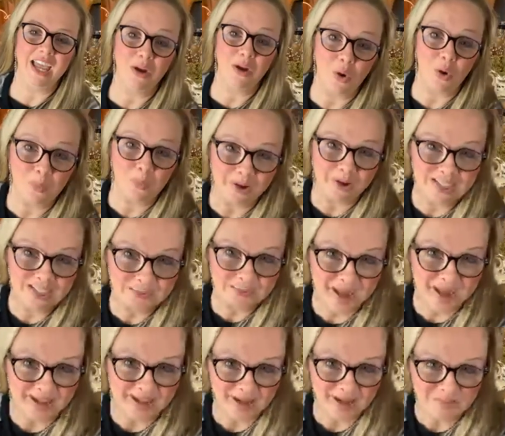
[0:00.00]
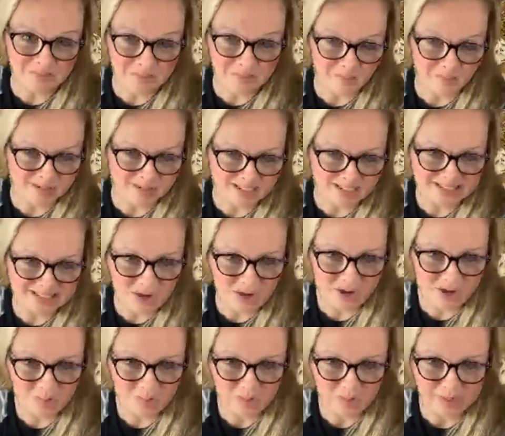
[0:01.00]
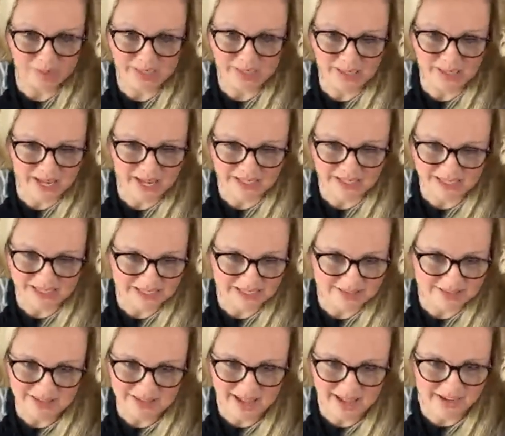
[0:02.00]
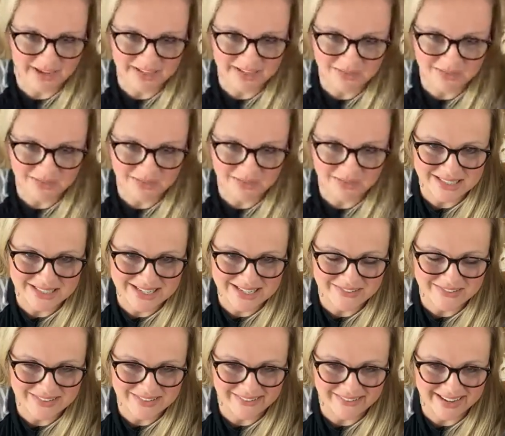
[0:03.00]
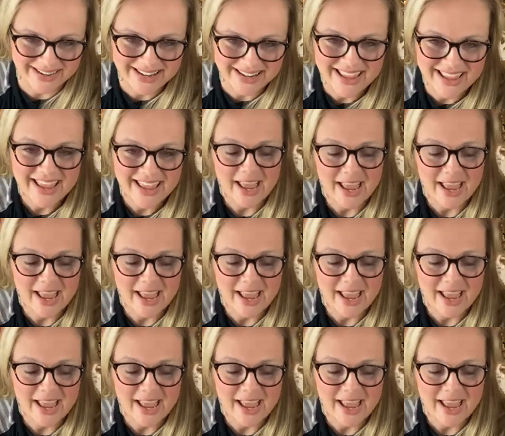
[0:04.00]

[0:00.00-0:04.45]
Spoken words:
it, or brings back a memory. Sorry, we're reconnecting. I don't know what's going on.